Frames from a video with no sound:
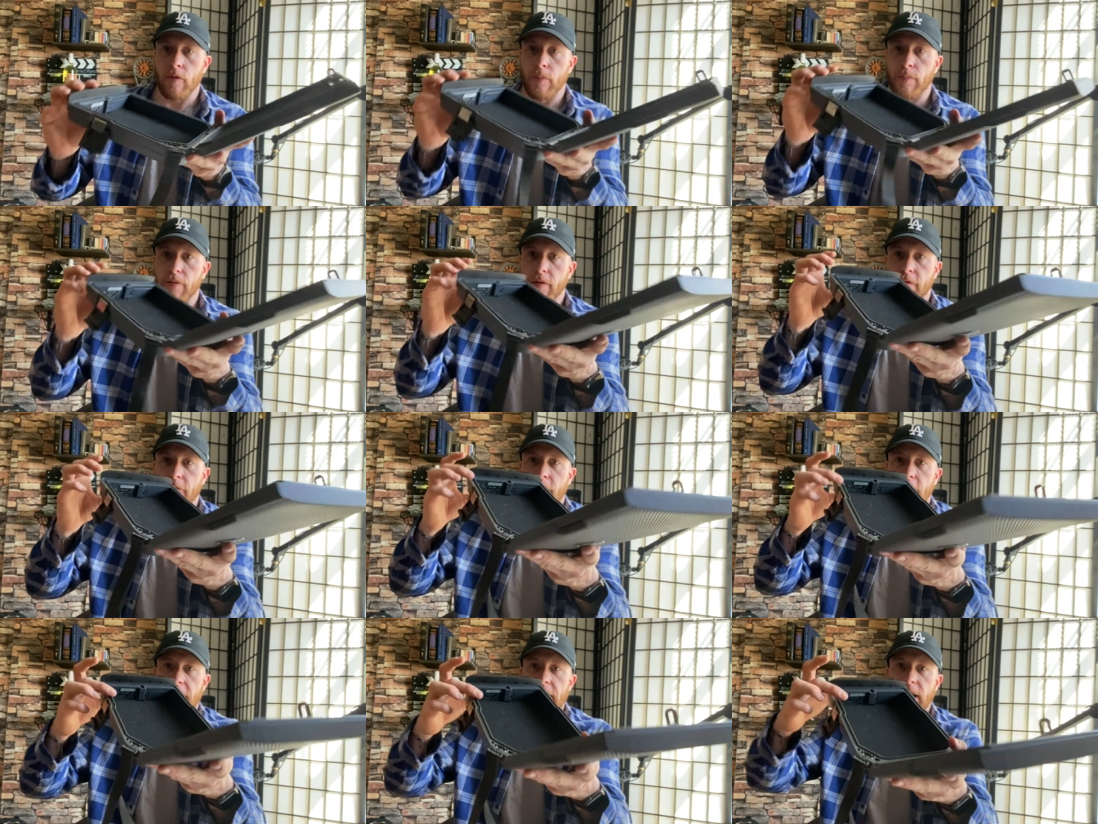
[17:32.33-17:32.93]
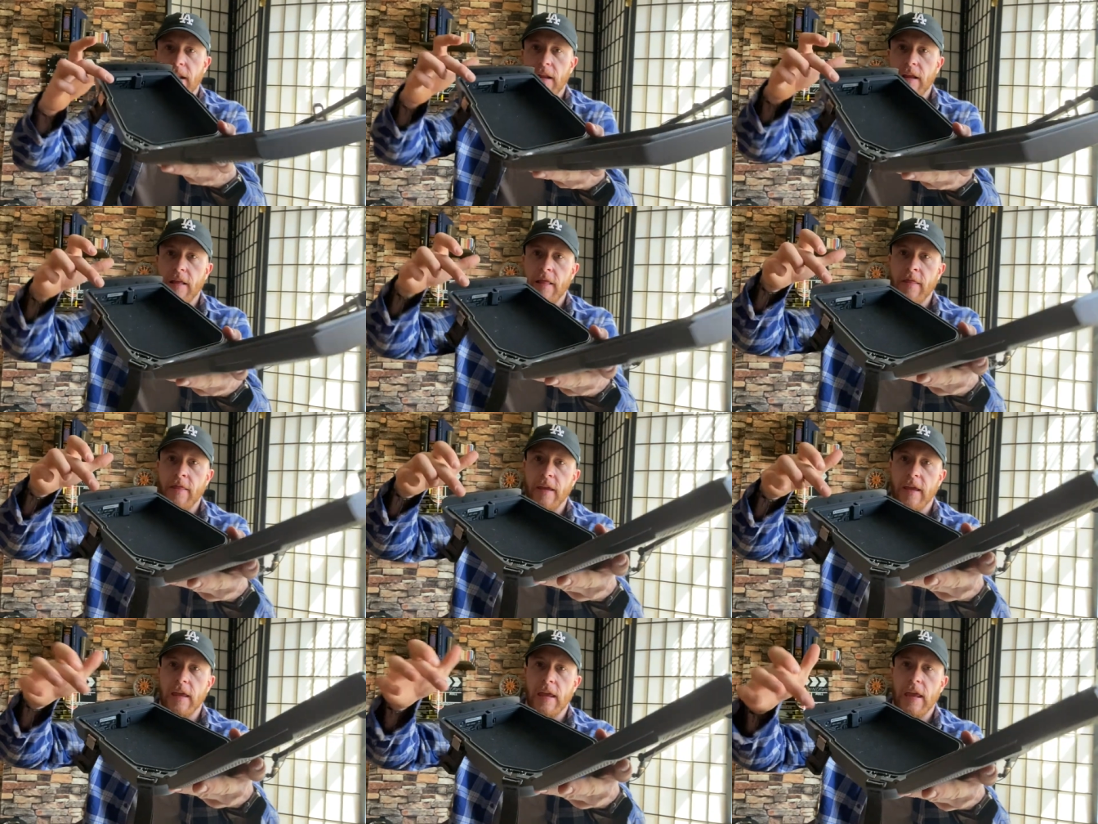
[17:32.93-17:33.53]
prevent
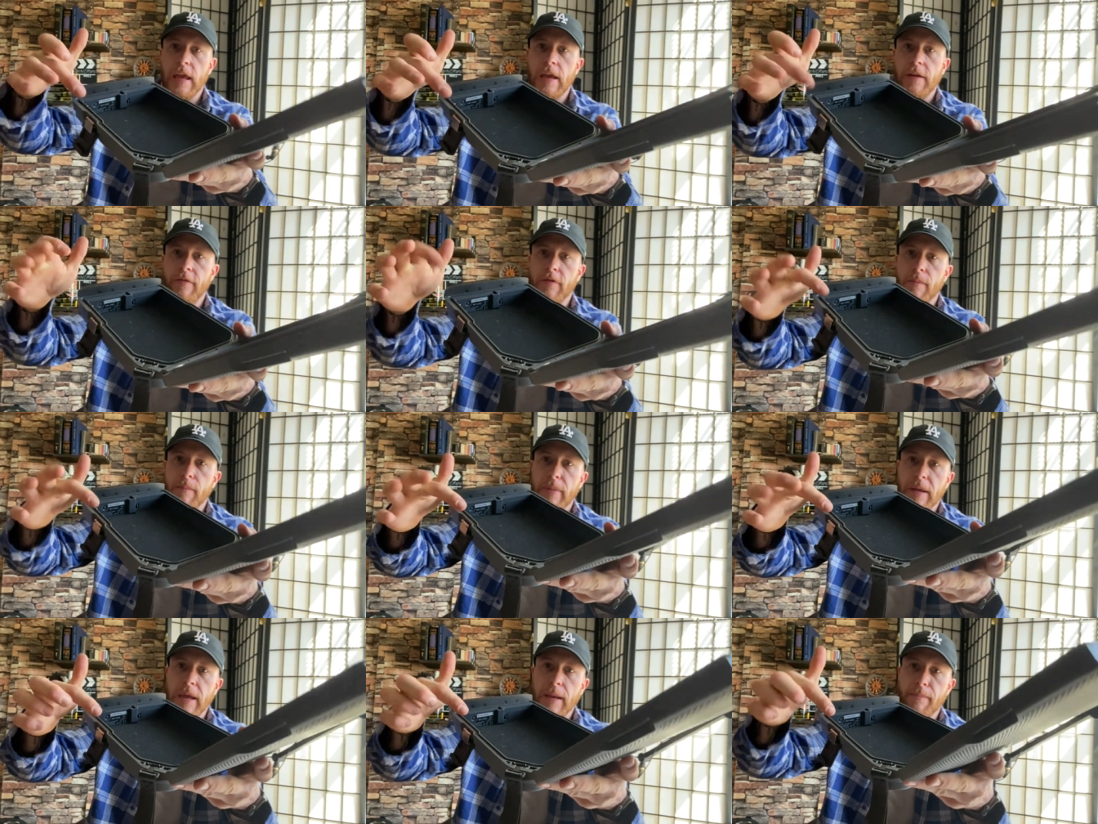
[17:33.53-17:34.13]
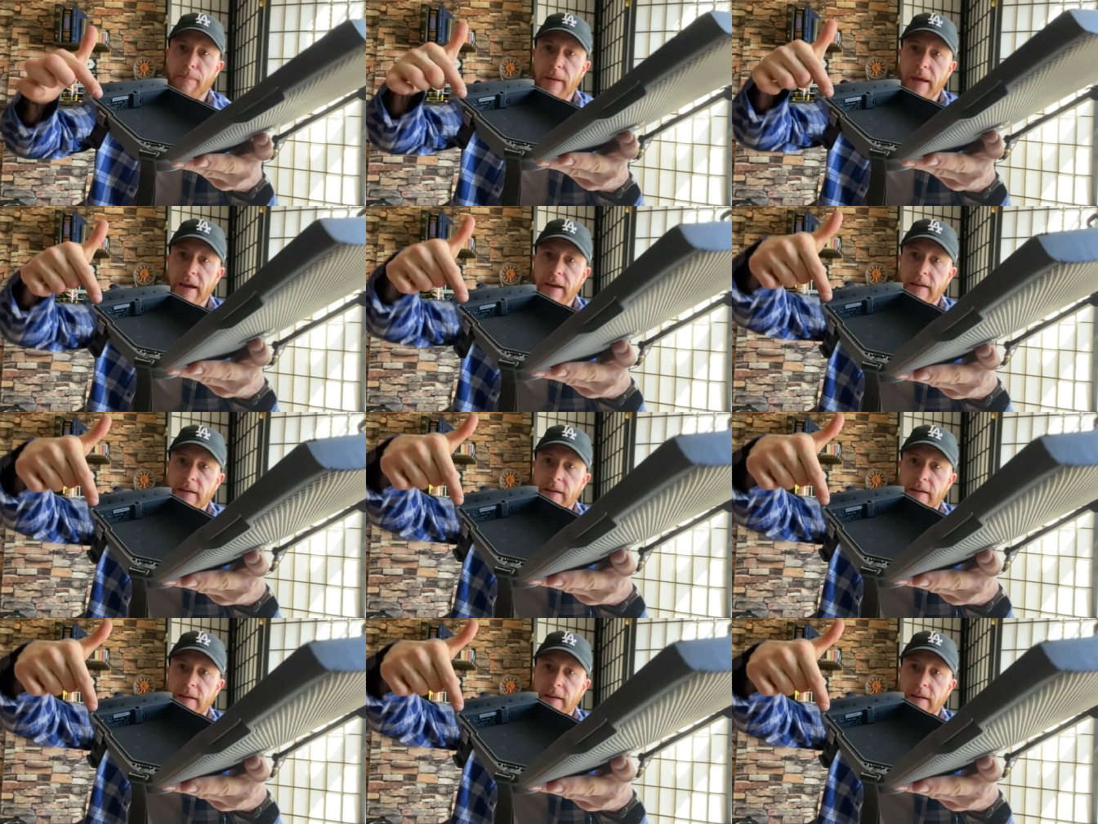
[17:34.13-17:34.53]
the key from being picked